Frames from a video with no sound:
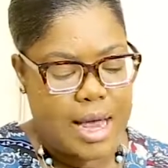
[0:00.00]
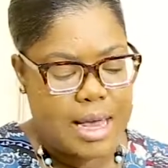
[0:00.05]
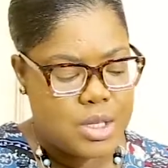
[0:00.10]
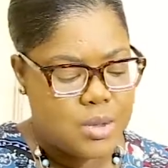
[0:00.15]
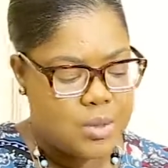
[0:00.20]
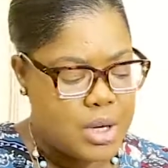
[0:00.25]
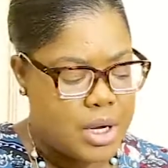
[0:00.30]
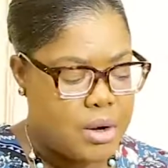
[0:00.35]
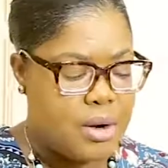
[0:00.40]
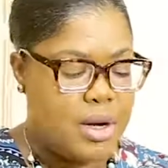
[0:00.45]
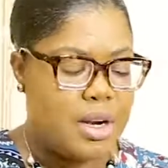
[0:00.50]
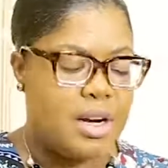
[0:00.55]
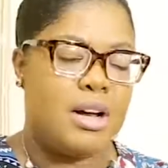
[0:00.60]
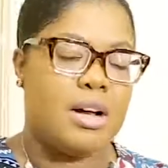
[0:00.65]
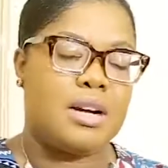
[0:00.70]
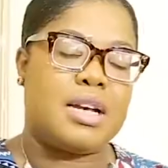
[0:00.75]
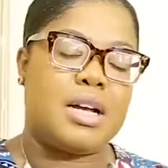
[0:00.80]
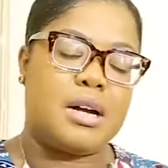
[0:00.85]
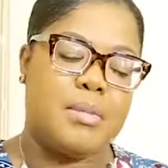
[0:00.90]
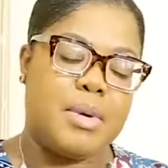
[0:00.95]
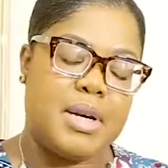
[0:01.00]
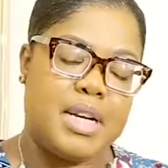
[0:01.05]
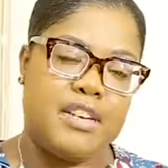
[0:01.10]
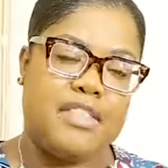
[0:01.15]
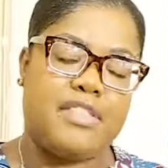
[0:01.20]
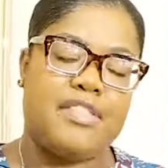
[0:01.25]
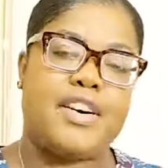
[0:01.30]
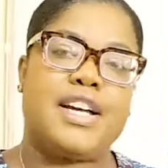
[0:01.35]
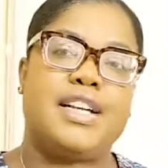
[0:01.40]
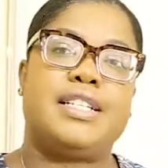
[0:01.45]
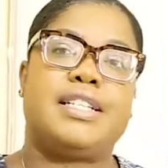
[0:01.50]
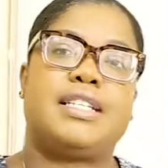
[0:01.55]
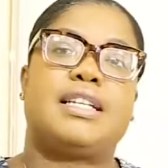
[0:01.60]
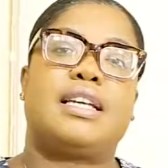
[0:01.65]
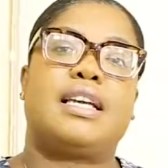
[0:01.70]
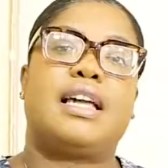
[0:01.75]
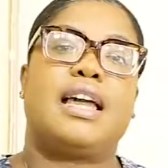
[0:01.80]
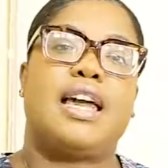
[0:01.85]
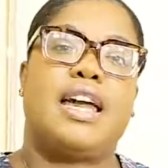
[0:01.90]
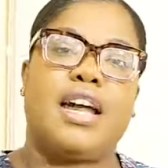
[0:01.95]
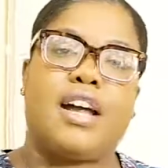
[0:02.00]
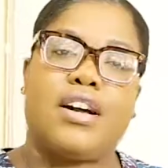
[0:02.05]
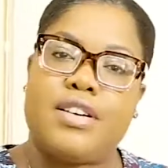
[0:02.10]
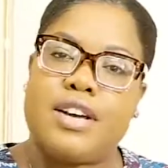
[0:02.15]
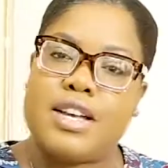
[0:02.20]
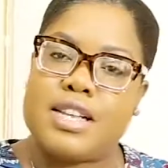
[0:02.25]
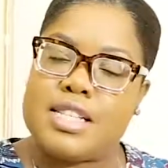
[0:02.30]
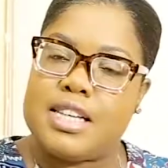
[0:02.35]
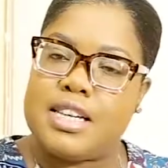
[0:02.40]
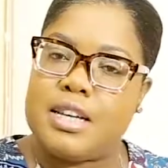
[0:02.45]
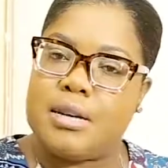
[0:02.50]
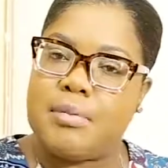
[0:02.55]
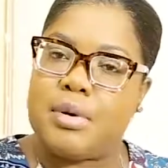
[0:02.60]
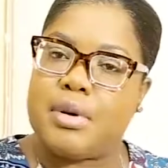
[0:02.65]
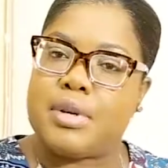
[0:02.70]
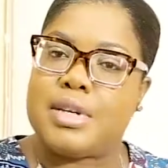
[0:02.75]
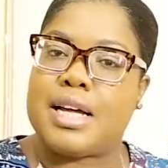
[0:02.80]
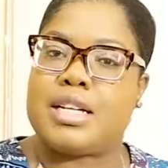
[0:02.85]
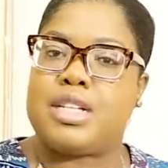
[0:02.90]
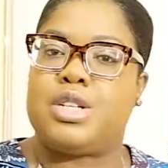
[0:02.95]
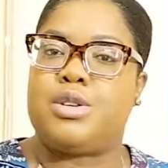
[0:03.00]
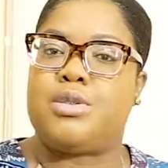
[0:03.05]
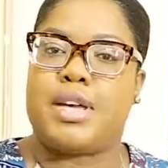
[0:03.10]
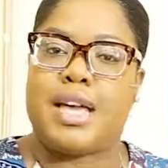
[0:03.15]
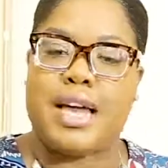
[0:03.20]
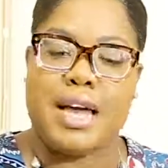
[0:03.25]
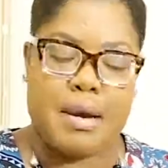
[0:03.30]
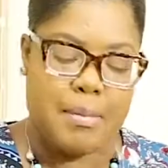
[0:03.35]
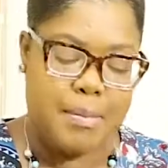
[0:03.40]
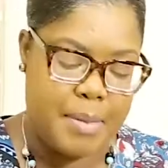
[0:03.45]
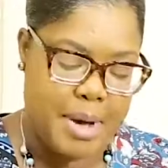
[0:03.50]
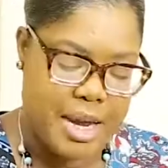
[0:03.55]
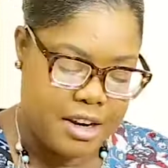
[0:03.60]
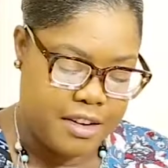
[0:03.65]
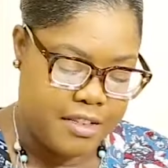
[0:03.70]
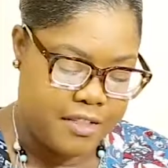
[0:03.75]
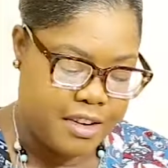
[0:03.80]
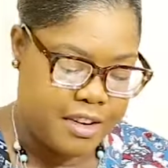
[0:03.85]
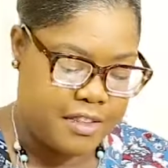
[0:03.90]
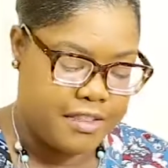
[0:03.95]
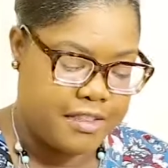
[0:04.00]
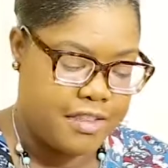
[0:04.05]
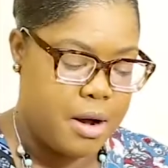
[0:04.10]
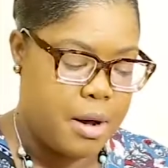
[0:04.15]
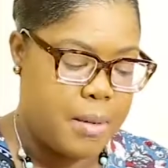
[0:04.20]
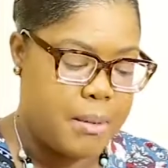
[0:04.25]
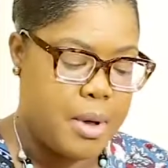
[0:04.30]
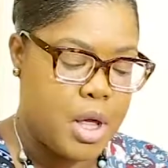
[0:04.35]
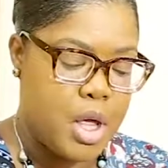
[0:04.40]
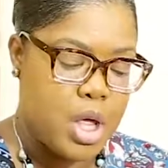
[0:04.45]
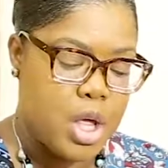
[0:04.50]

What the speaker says: as we go along, there will be different areas in the book that you can benefit from.